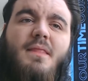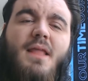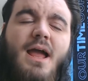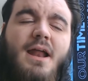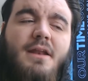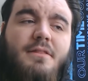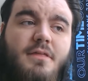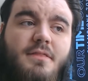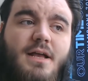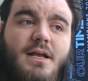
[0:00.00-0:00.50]

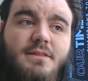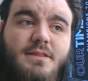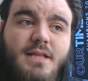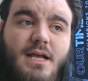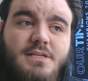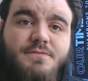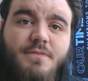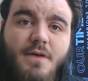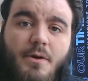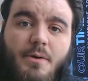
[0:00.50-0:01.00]
And I think
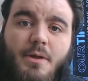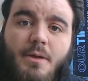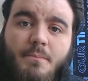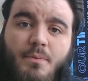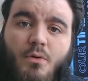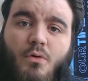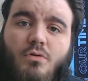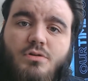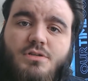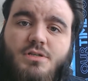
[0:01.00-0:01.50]
that's very
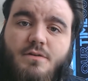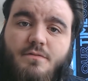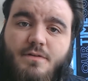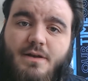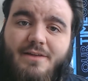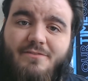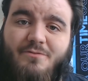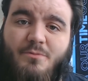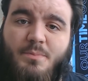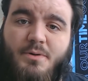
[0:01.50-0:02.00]
important for
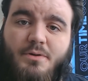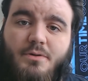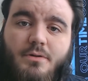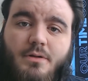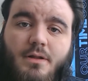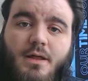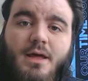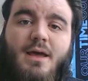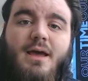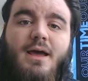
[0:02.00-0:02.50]

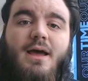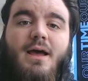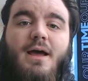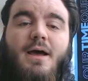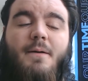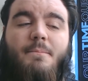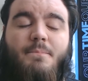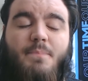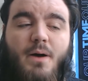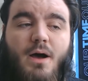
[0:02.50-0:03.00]
Liverpool.
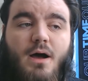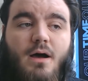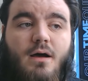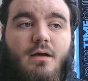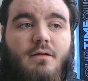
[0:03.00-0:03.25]
But